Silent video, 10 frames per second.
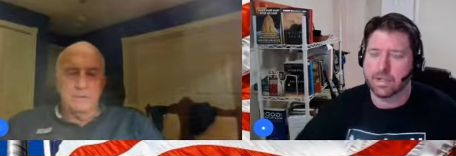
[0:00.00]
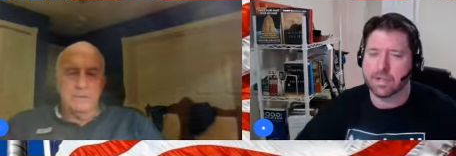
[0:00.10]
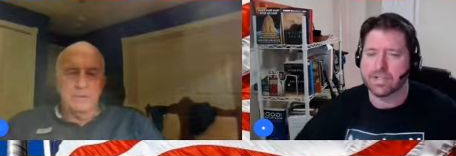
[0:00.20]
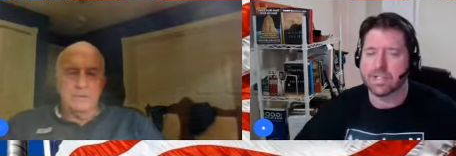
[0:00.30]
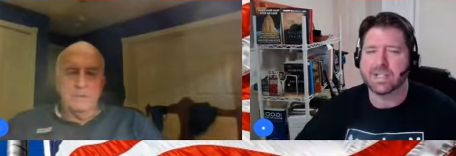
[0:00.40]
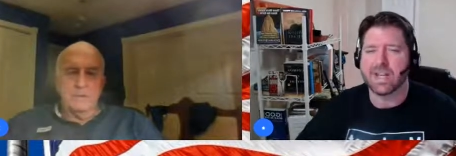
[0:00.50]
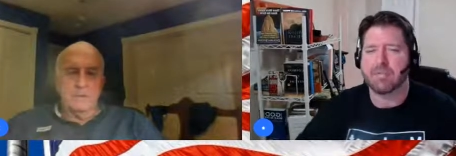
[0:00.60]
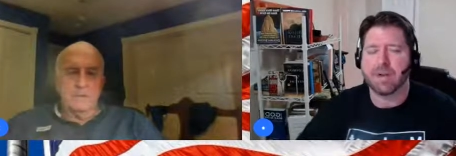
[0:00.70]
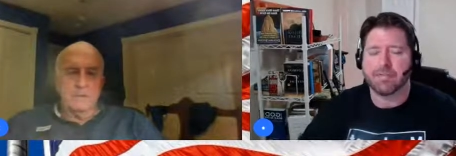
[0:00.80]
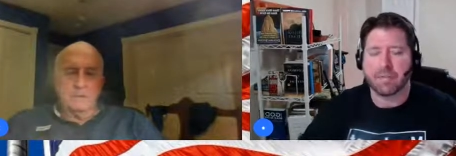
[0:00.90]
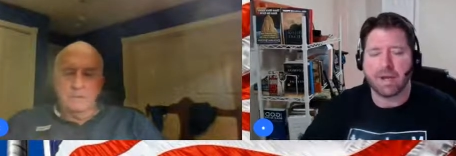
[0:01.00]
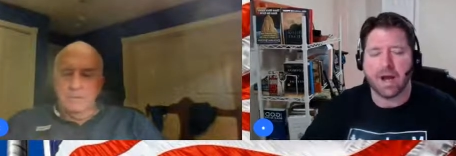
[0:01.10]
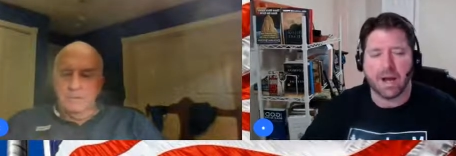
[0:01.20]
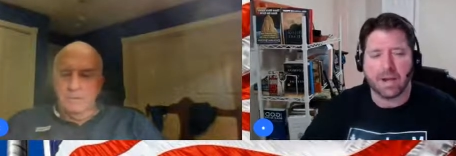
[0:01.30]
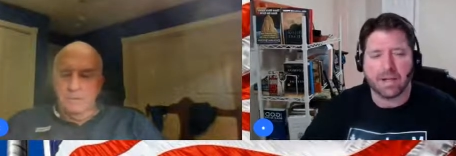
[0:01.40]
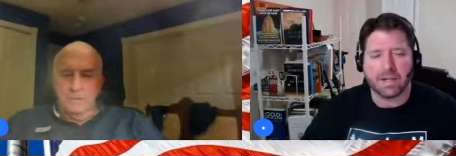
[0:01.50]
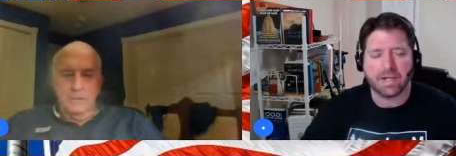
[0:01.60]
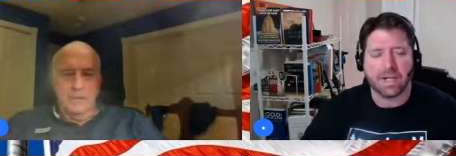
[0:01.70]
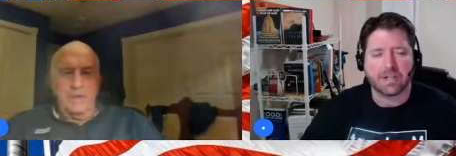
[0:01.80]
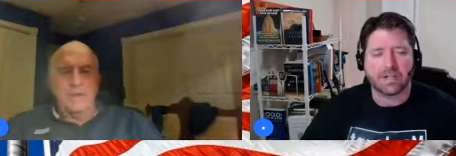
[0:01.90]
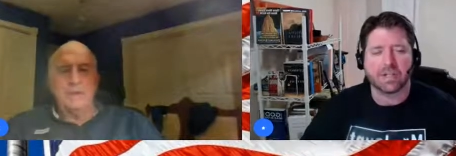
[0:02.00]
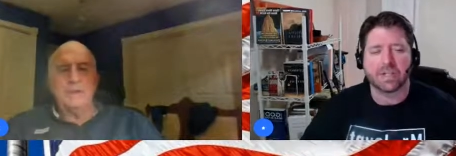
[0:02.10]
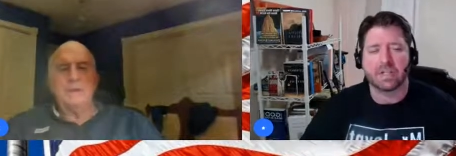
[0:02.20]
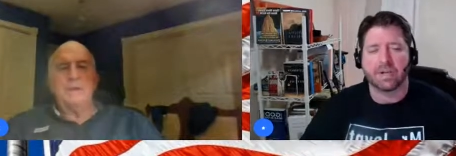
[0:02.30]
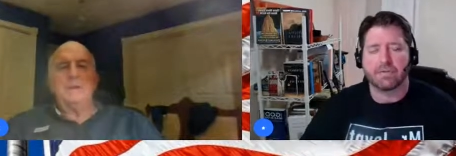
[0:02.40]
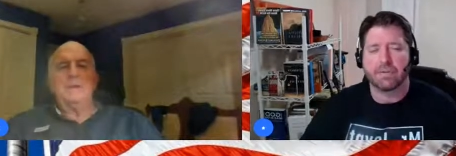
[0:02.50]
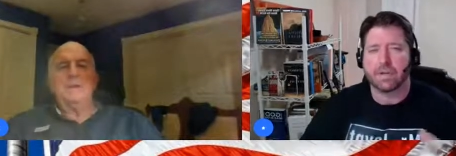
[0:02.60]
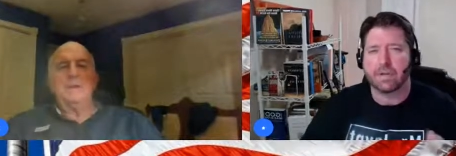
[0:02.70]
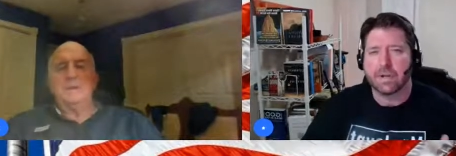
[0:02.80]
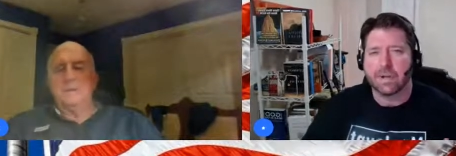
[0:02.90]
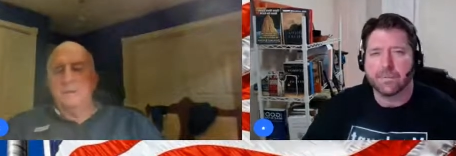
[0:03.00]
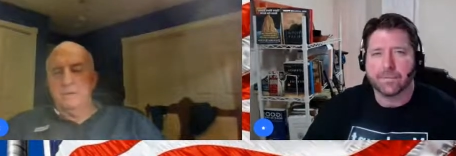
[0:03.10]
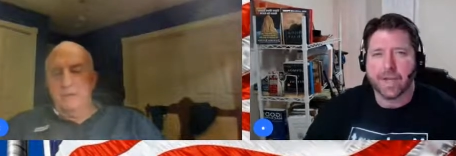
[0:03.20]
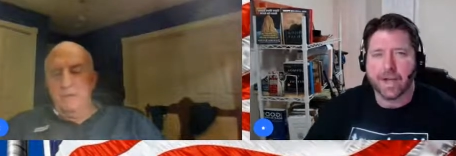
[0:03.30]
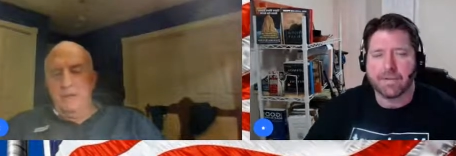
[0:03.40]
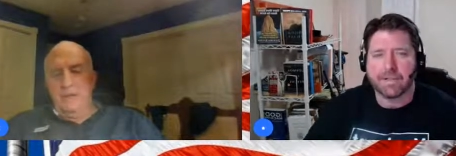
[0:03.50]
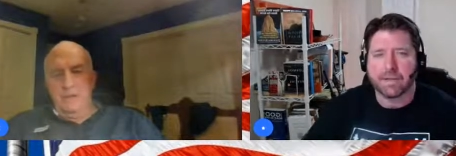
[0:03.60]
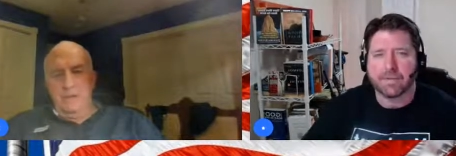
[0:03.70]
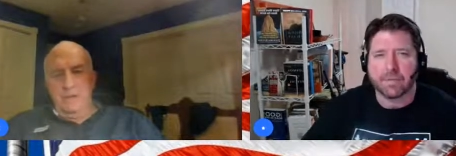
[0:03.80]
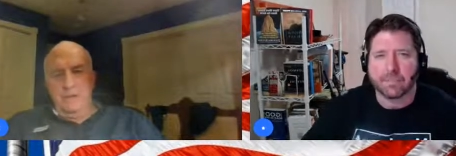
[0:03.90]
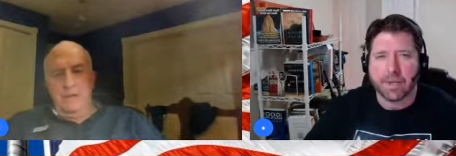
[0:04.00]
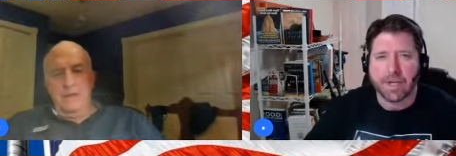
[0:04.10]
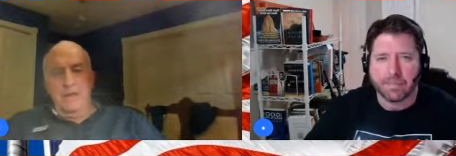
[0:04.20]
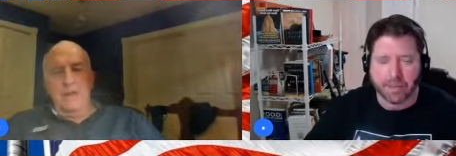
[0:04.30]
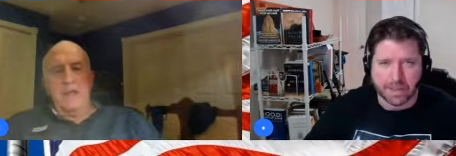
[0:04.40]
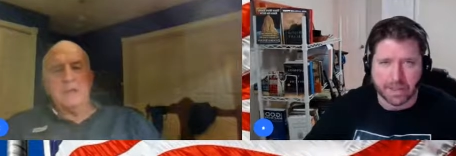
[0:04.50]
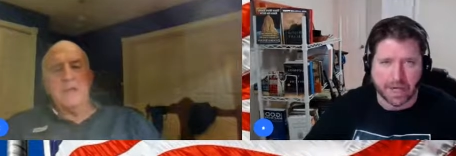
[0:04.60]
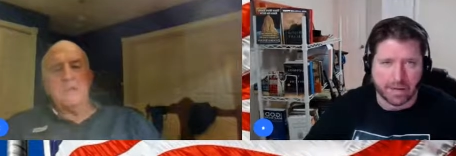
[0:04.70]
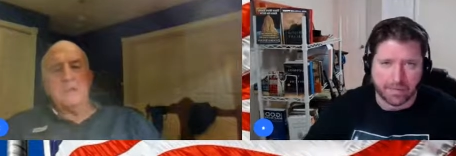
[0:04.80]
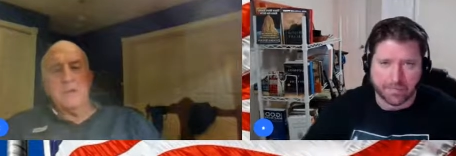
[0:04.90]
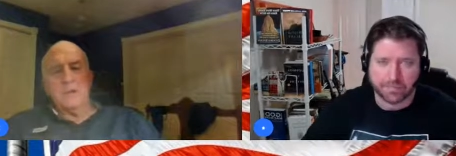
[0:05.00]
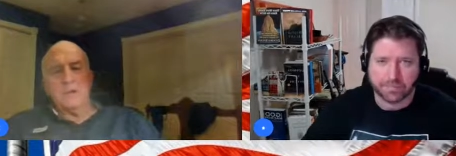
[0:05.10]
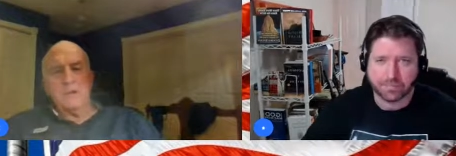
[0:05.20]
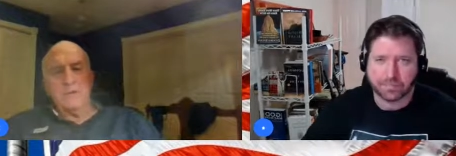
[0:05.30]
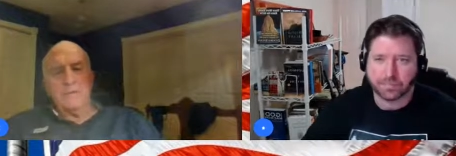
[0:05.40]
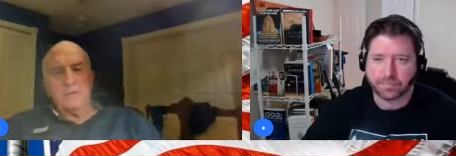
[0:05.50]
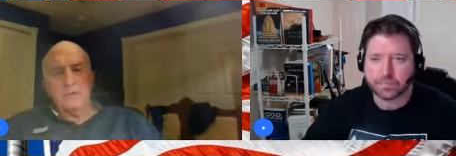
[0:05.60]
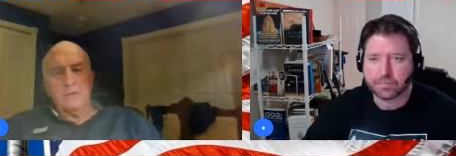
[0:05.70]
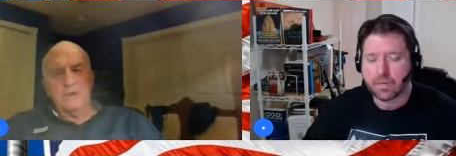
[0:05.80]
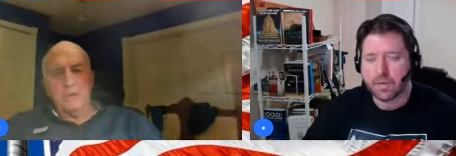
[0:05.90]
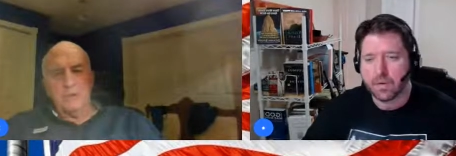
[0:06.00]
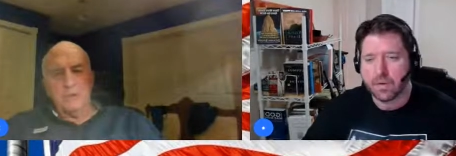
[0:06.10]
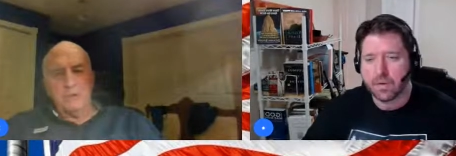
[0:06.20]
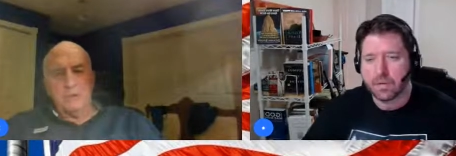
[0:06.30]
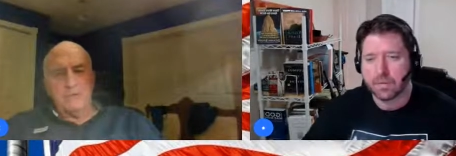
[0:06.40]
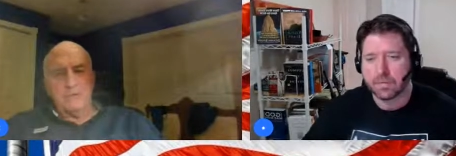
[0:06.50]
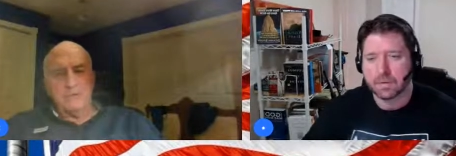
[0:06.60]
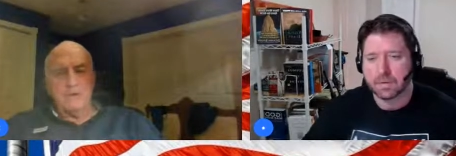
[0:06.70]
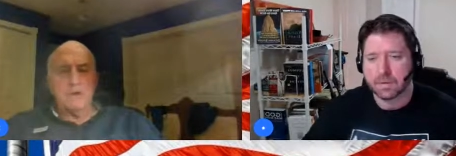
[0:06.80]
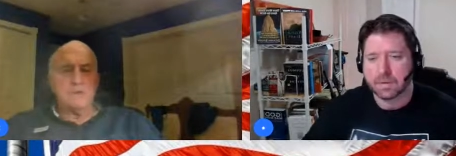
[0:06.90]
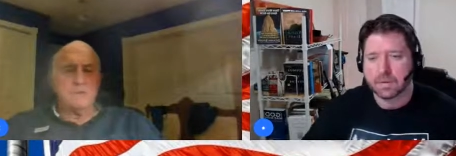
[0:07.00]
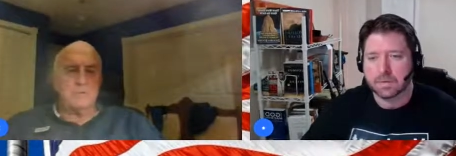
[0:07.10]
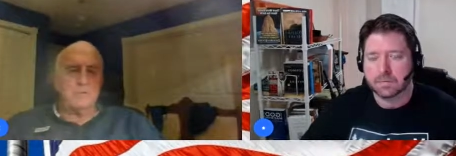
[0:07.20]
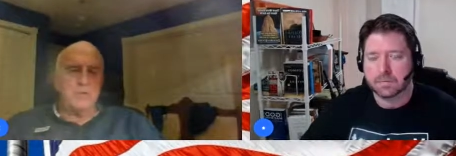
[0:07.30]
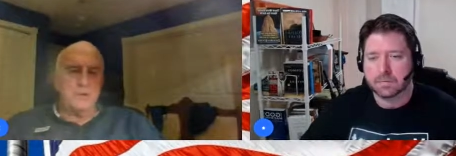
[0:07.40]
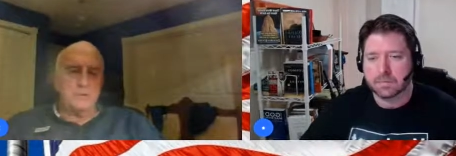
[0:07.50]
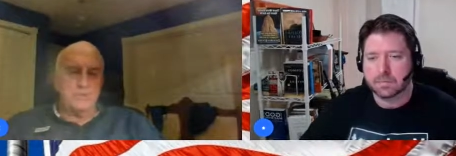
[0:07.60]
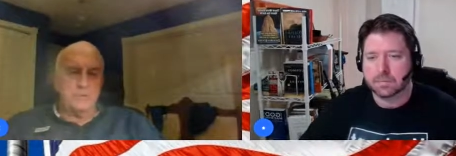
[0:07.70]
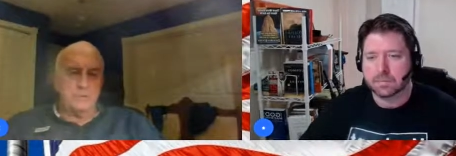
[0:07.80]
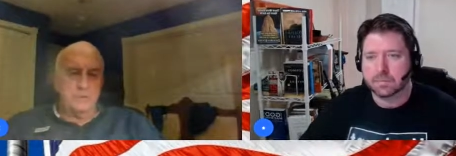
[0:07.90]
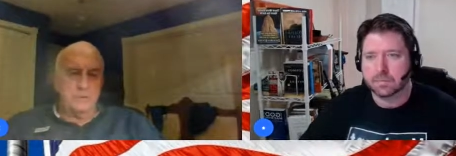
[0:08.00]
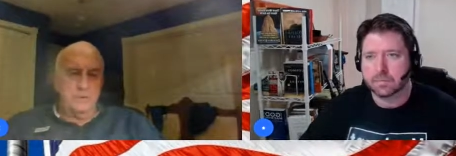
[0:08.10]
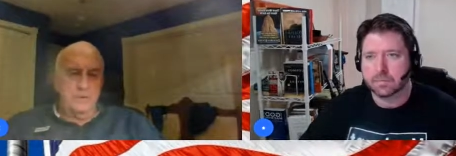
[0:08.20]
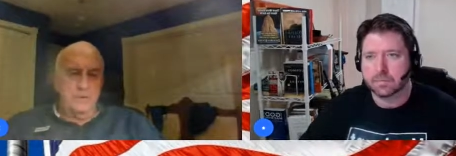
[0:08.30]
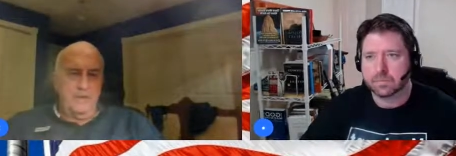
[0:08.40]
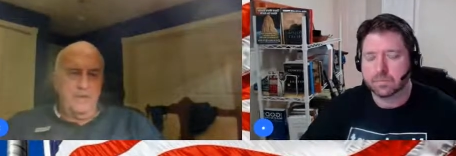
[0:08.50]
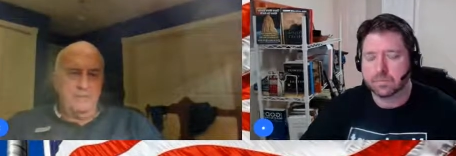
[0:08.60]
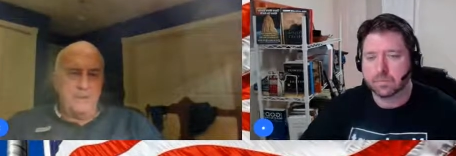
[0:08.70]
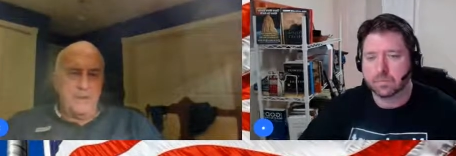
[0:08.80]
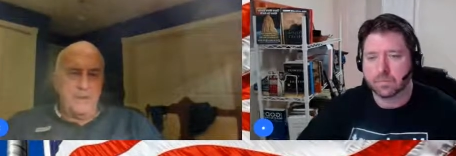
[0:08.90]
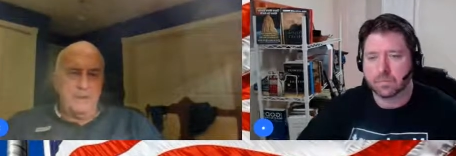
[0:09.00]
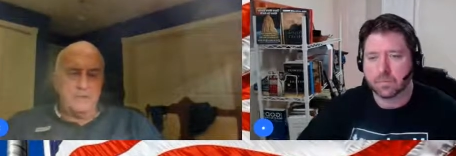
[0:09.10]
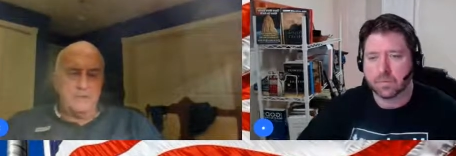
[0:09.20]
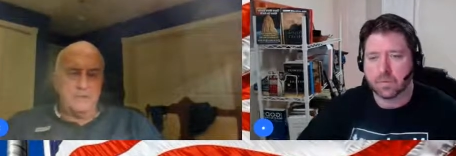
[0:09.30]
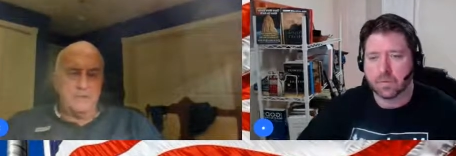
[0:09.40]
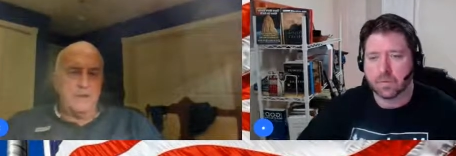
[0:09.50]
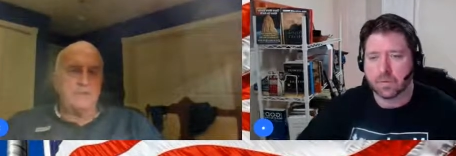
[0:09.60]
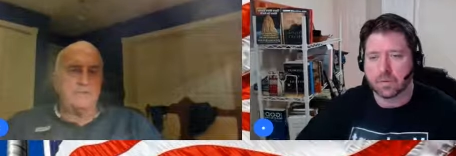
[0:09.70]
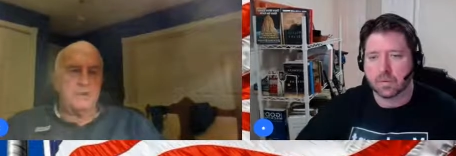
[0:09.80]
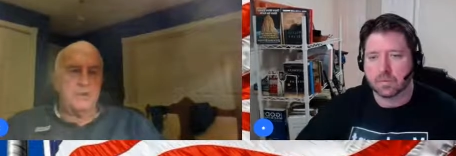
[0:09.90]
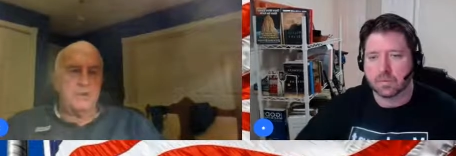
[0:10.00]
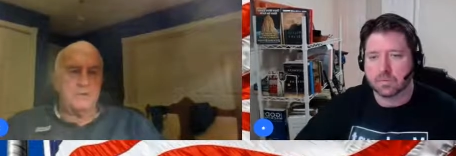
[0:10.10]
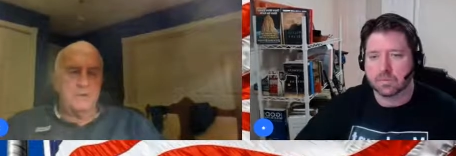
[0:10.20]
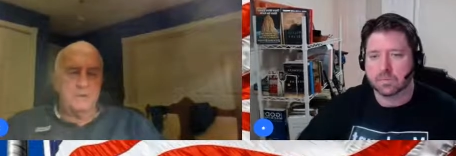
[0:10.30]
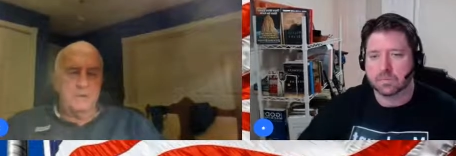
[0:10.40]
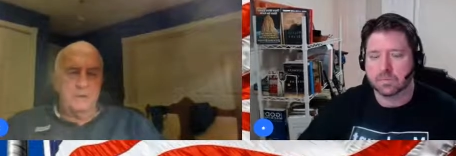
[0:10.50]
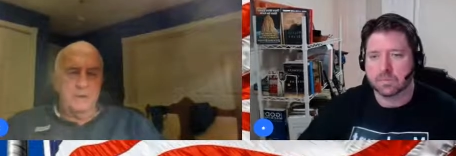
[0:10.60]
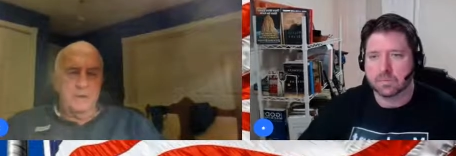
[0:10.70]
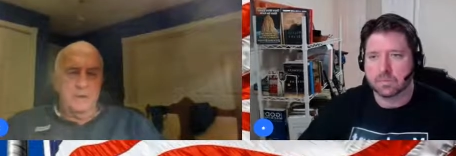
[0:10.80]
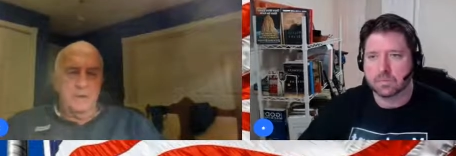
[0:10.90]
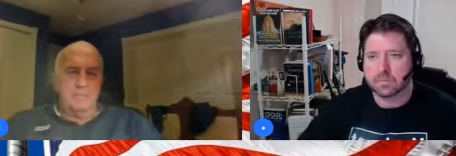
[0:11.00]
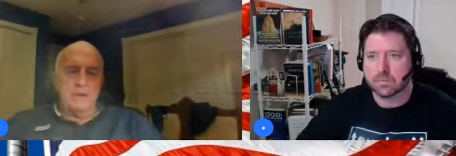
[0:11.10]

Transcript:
Speaker 1: You know, it's the same FBI. It's yeah. it's just a different. They have a different playbook. And on the lower
Speaker 2: level, on the lower level, there are some wonderful FBI agents that I have taught. Uh,